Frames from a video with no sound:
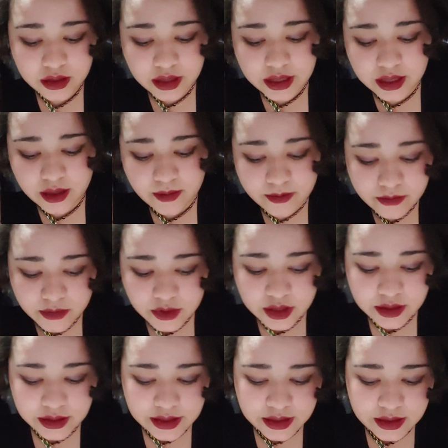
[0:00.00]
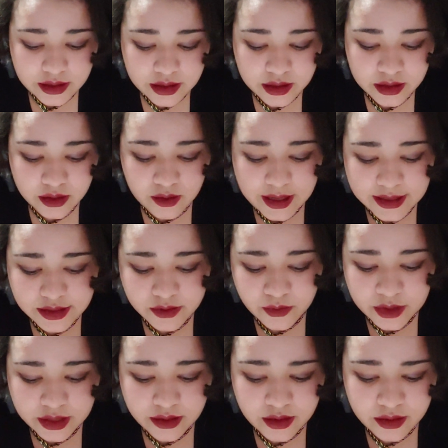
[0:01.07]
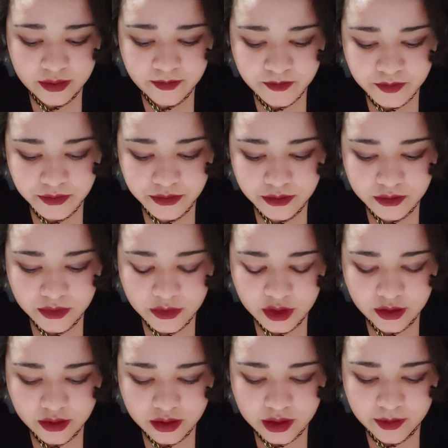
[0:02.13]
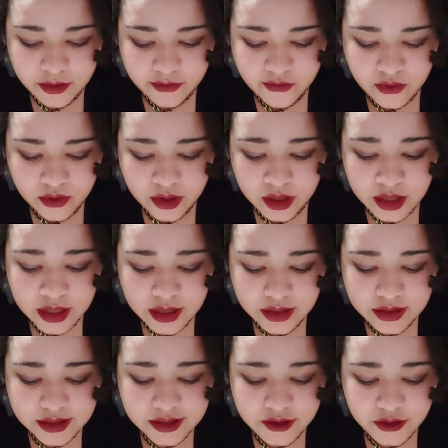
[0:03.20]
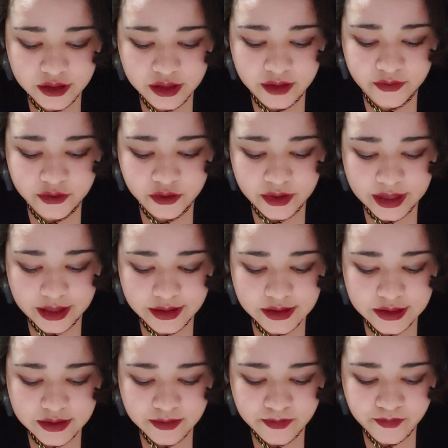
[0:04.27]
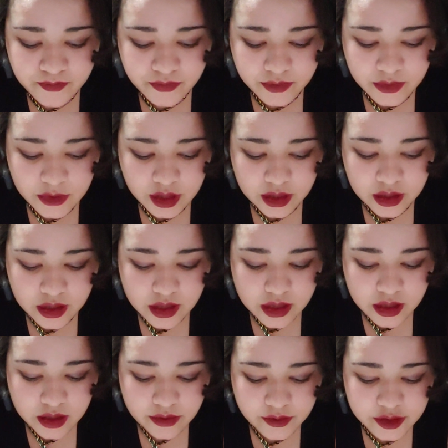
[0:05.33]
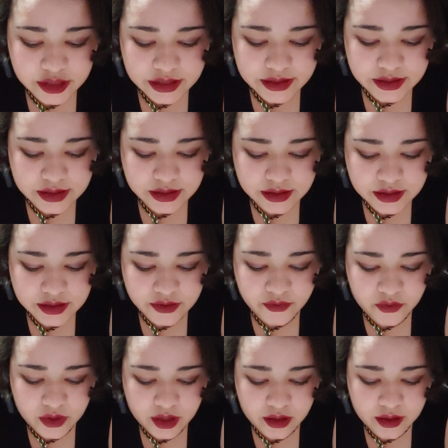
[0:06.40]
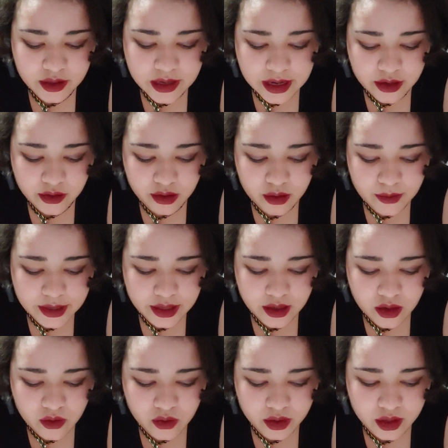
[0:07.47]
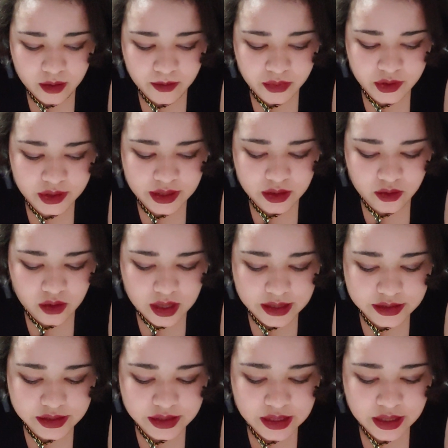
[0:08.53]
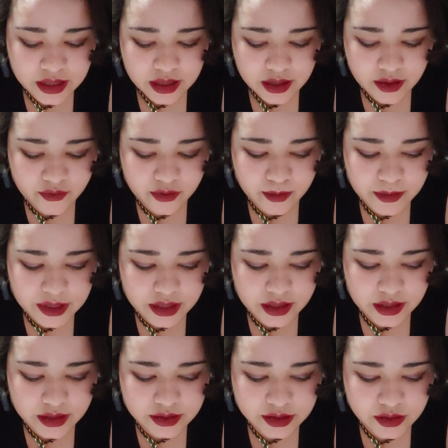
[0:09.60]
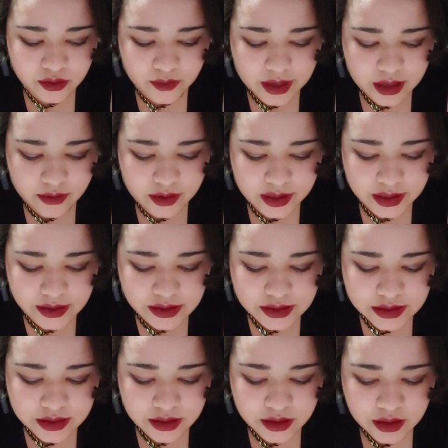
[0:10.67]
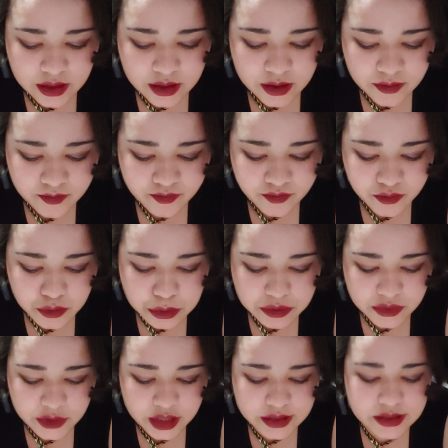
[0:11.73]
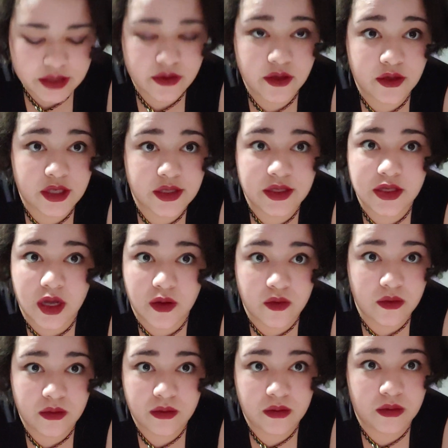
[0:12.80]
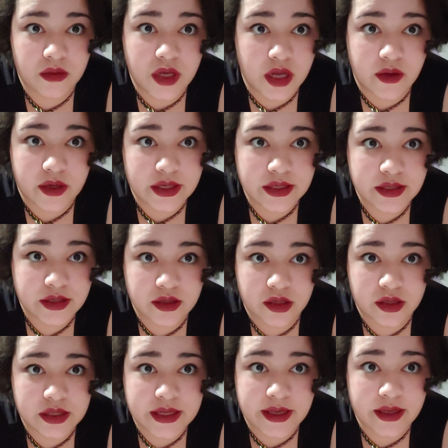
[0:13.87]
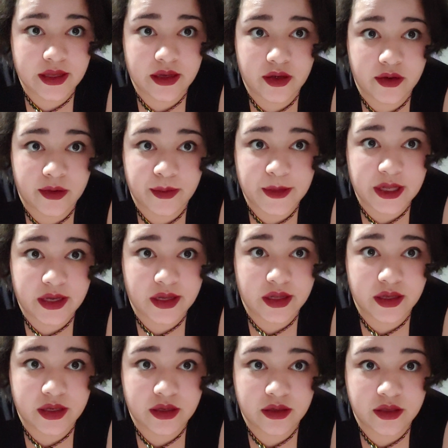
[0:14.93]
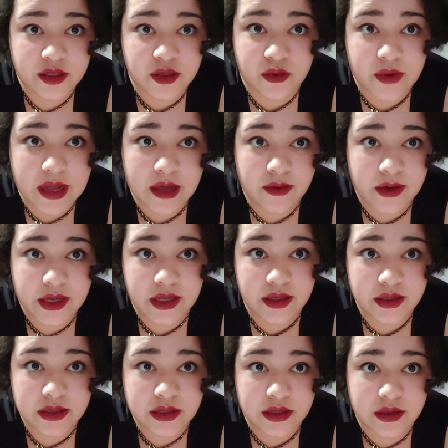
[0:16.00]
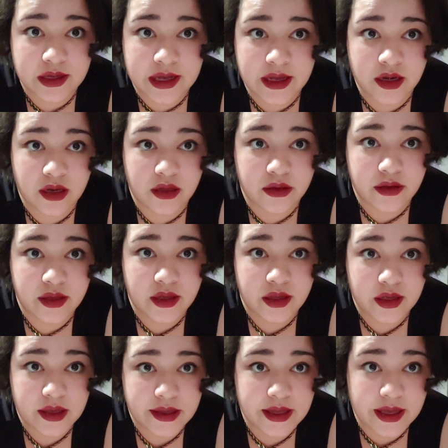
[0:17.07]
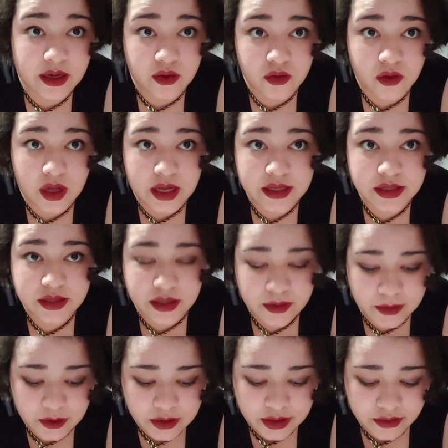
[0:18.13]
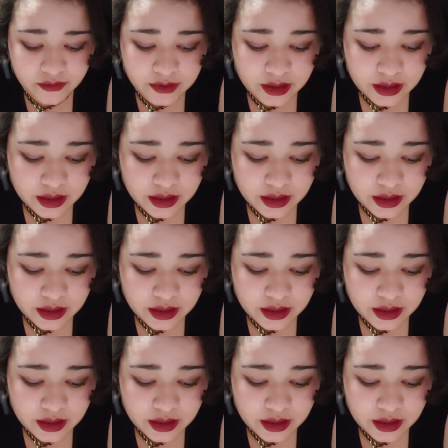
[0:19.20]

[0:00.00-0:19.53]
And then the last one, number 4, dissociative trance, which is severe narrowing or complete loss of immediate surroundings. So you just don't notice or take in your immediate surroundings. You're kind of at a loss, I believe.